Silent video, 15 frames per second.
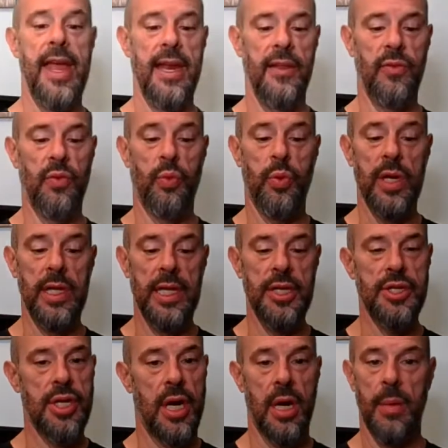and it's really
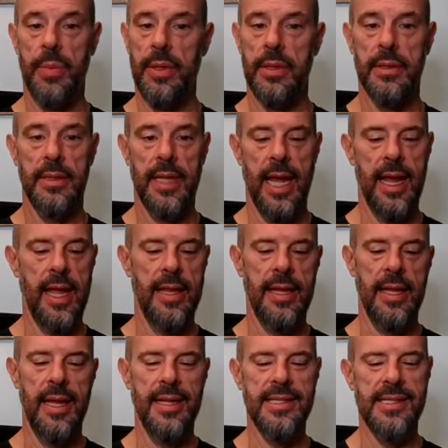sharp. Like,
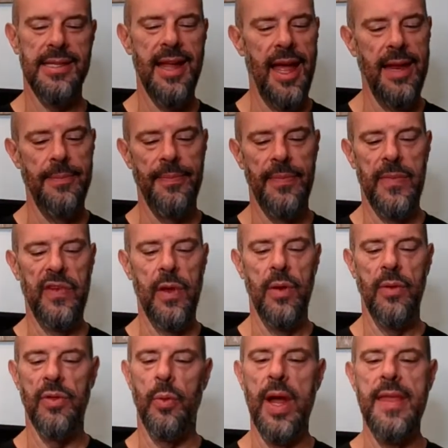it's not...
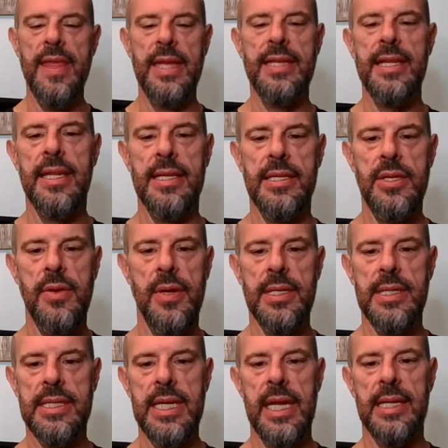So the way they did this, you can
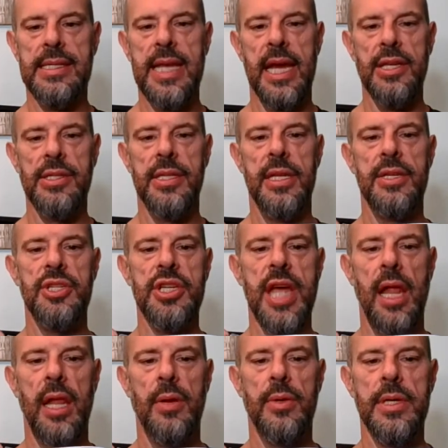see it's actually
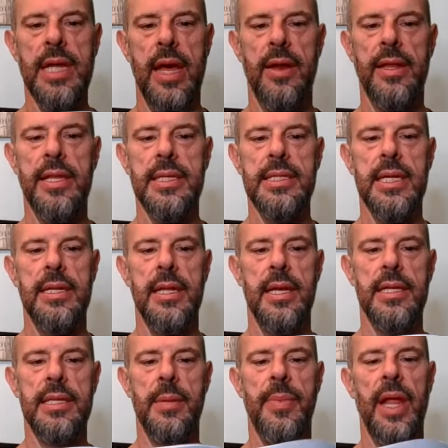shallower down at this end than
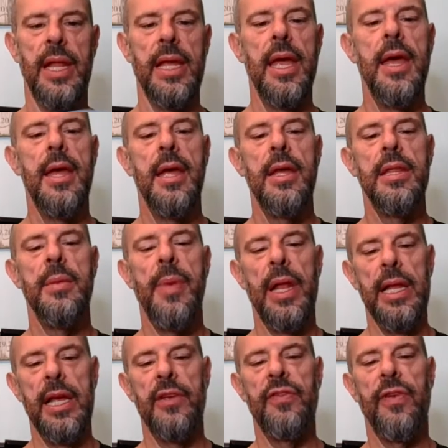is the belly. The
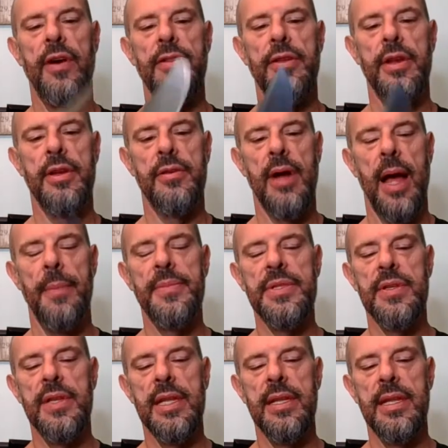belly has farther to drop.
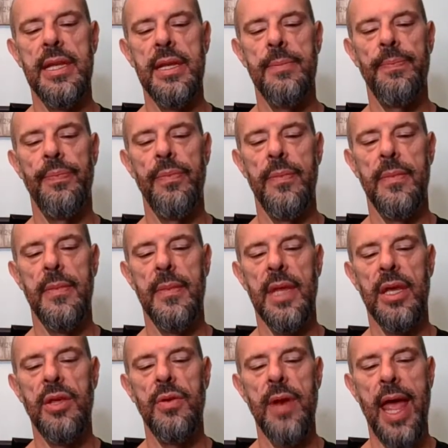So the
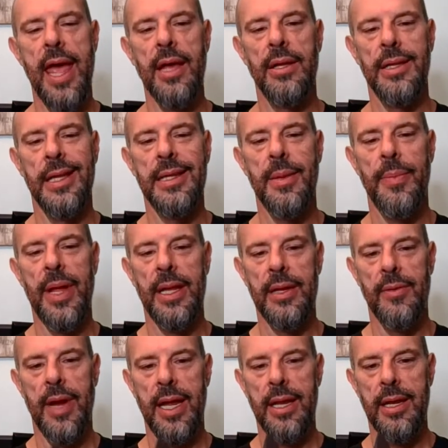acute angle at the belly right